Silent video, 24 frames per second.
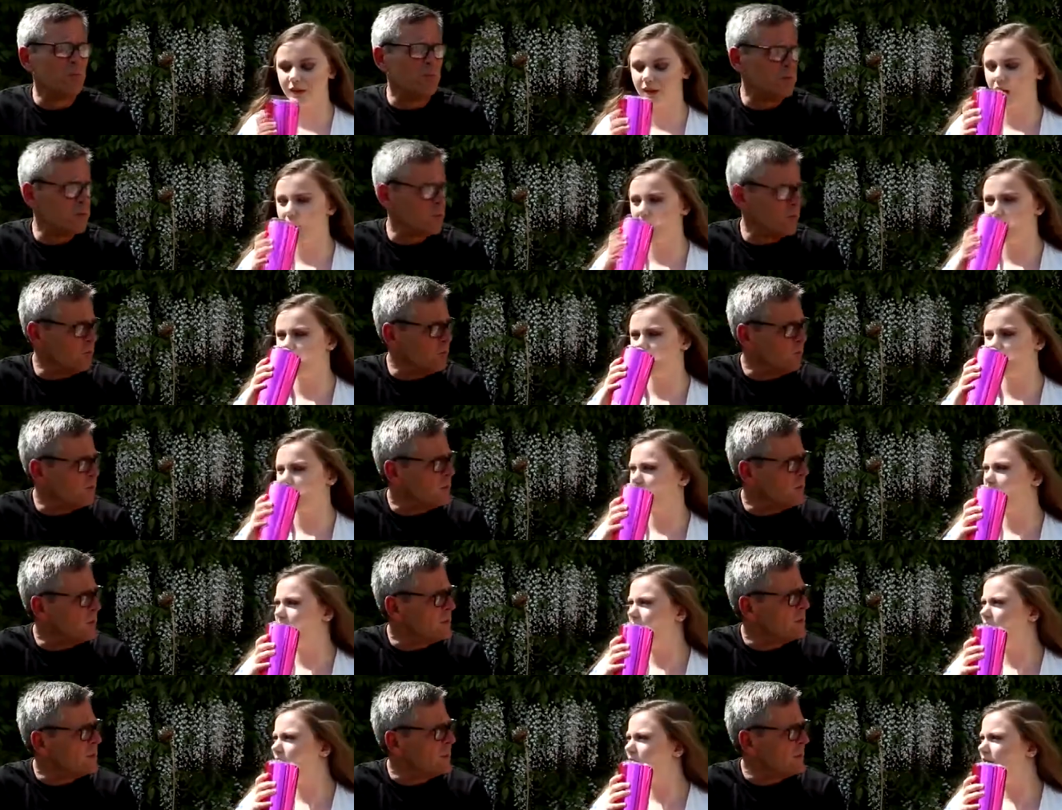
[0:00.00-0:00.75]
Speaker 1: we used to go and
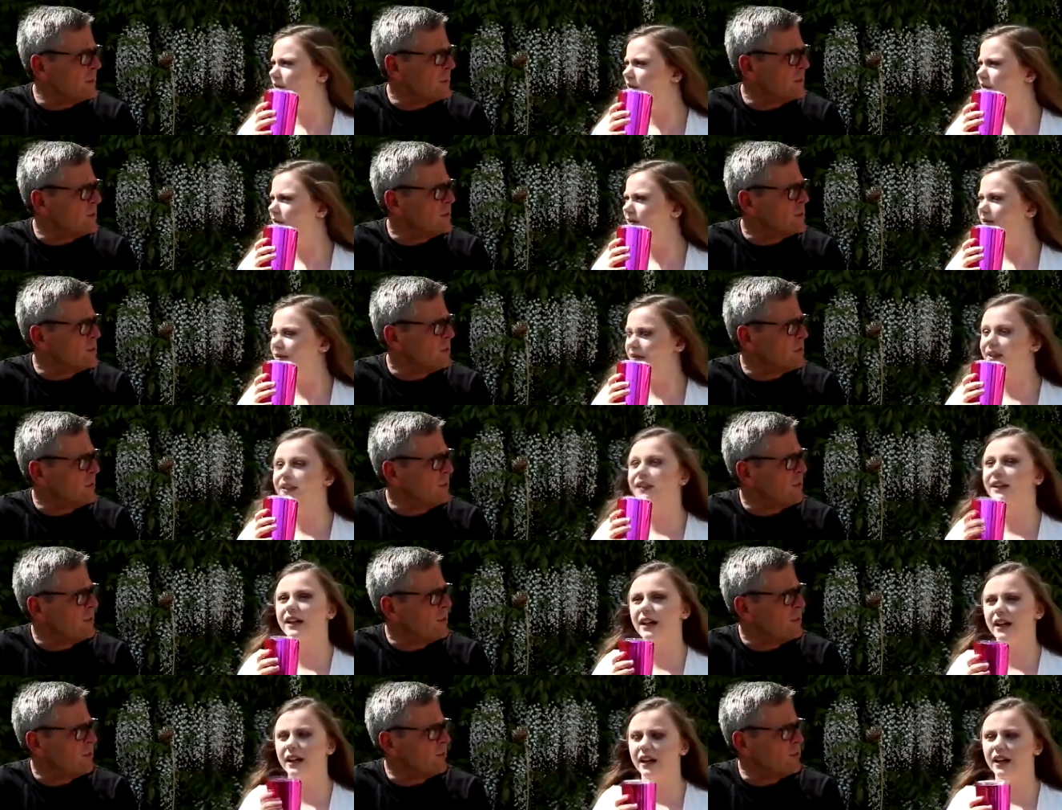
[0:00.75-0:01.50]
play tennis a
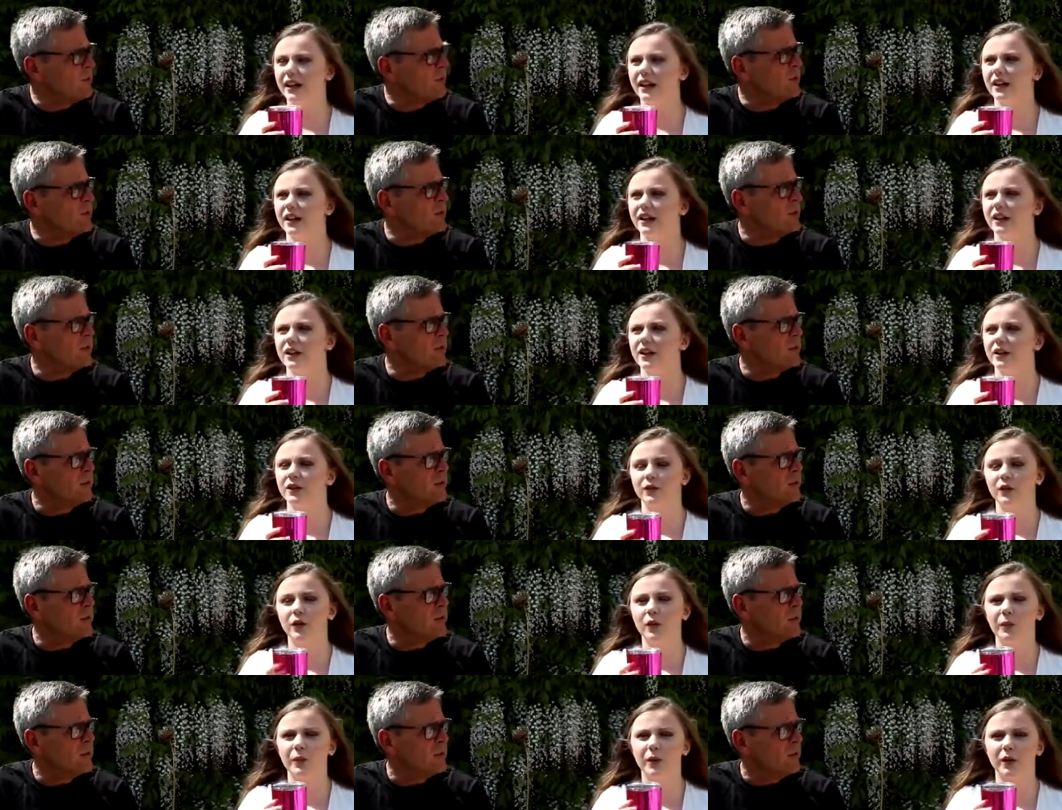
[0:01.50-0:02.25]
bit. Yeah. Didn't we?
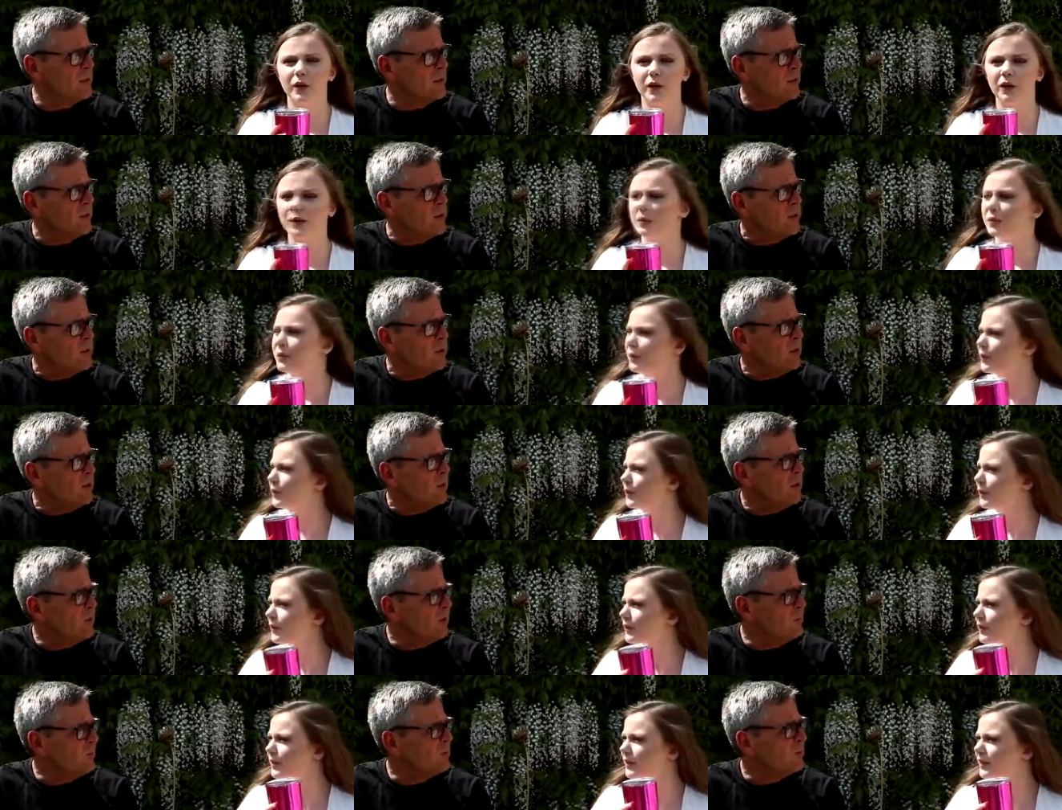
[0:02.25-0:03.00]
Football.
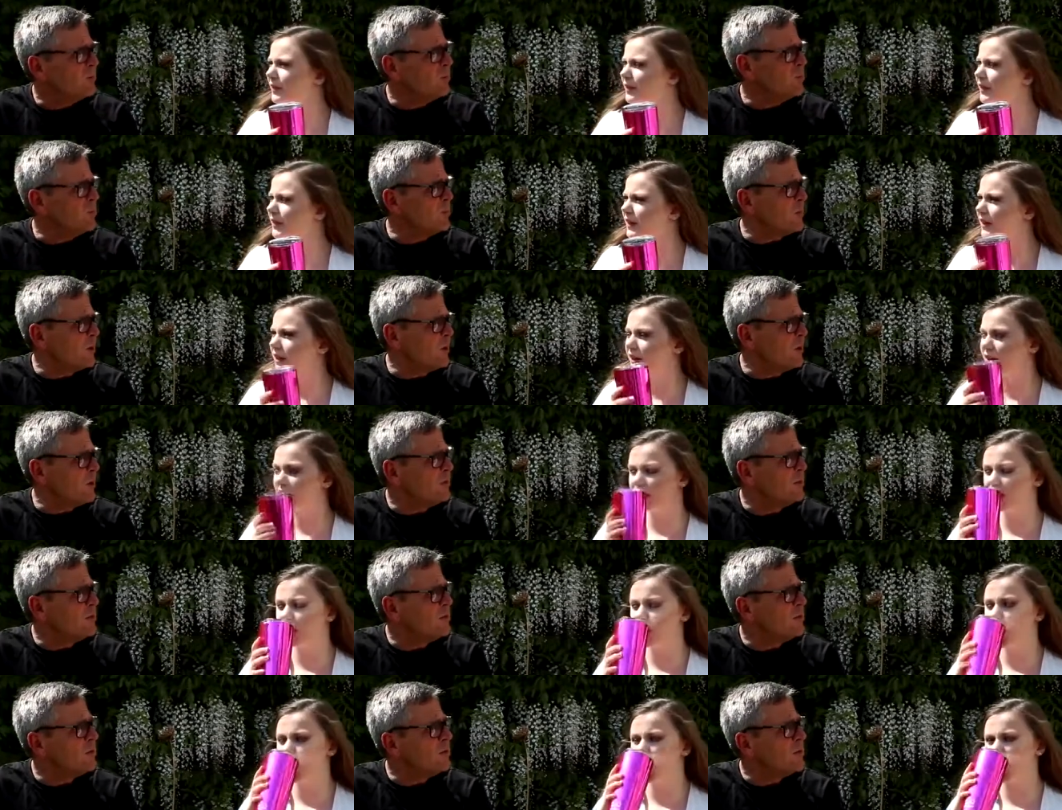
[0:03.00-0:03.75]
And
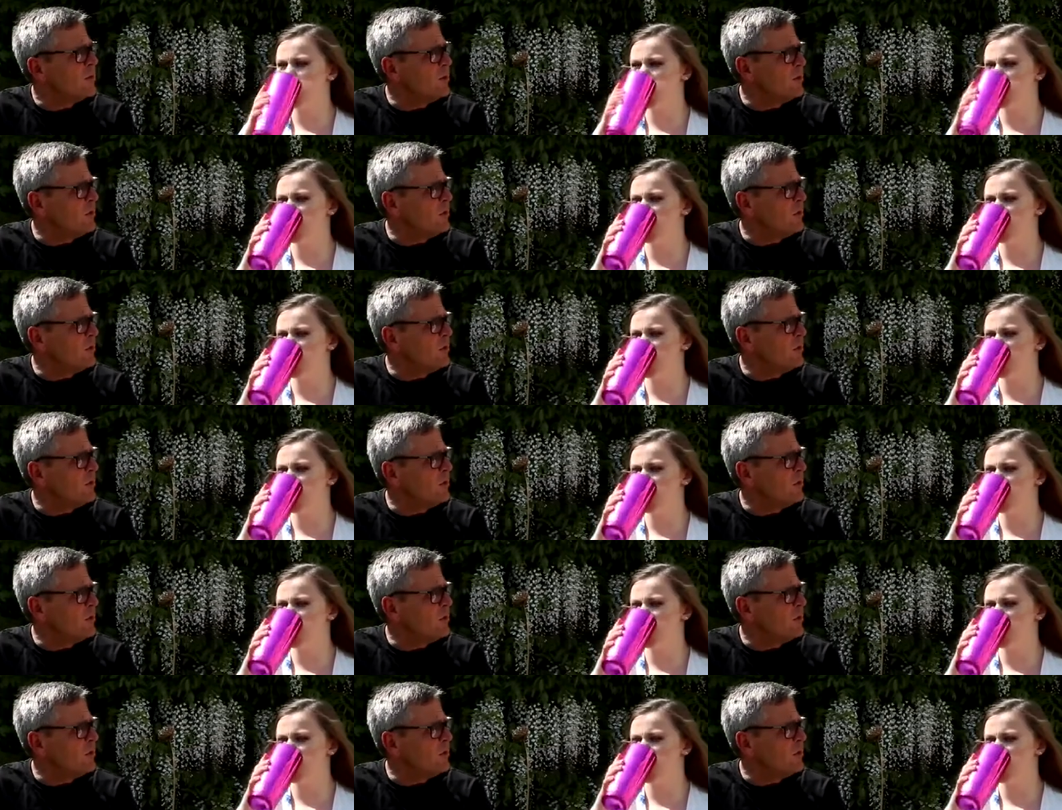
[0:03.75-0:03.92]
and